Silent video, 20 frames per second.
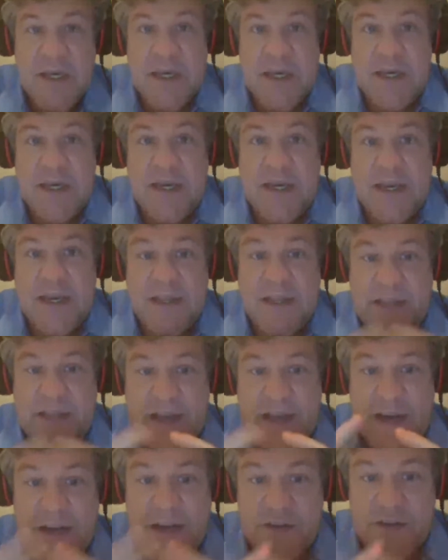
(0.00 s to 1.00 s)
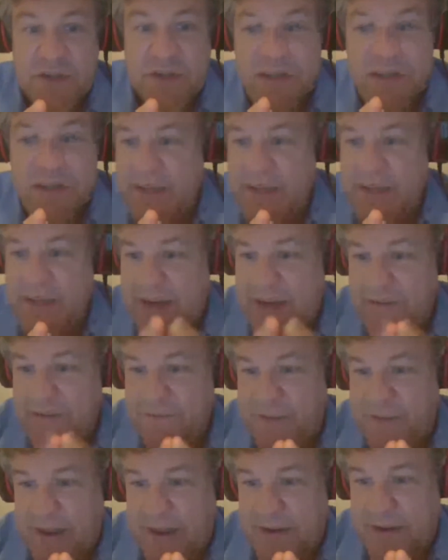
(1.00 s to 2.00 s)
And the other thing I
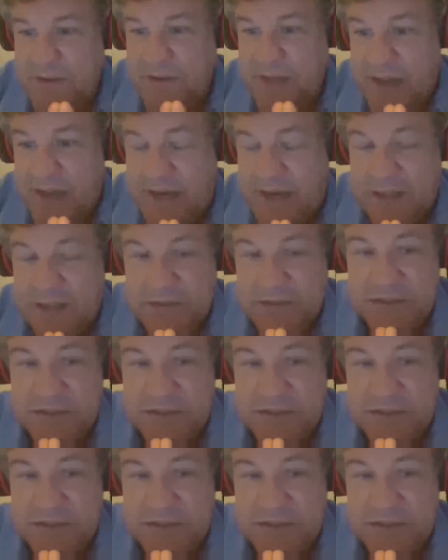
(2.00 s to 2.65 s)
found out